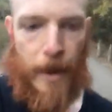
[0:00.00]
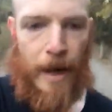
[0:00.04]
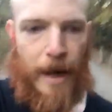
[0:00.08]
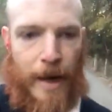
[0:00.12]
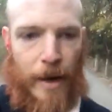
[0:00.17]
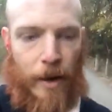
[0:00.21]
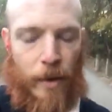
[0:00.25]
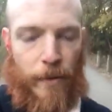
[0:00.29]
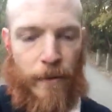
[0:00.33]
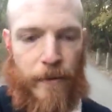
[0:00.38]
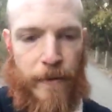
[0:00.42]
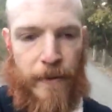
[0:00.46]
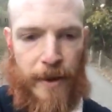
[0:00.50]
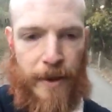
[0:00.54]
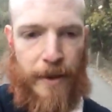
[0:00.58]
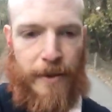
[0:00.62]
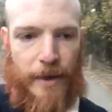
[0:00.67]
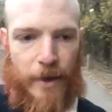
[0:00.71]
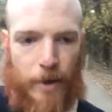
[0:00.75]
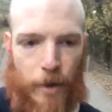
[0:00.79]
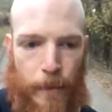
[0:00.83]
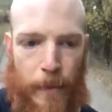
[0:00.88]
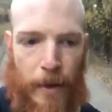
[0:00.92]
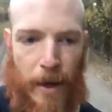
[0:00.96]
I don't think
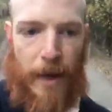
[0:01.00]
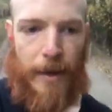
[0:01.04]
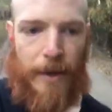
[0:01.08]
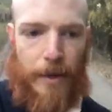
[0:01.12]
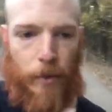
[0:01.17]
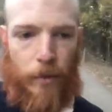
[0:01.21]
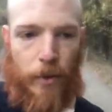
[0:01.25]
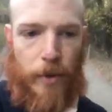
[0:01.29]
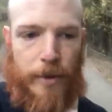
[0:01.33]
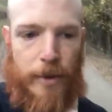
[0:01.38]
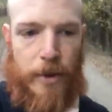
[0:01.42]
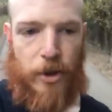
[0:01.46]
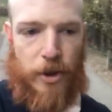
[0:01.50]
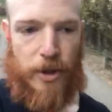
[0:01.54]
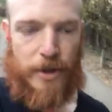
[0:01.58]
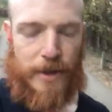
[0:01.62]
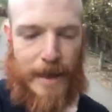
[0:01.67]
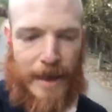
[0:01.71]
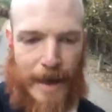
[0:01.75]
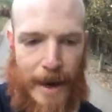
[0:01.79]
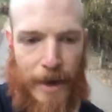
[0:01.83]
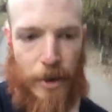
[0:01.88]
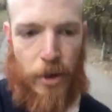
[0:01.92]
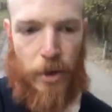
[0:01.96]
that your body would just
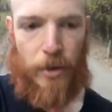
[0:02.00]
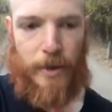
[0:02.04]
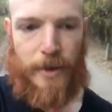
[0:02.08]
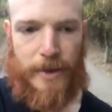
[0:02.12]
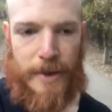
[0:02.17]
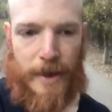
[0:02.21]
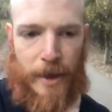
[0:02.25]
naturally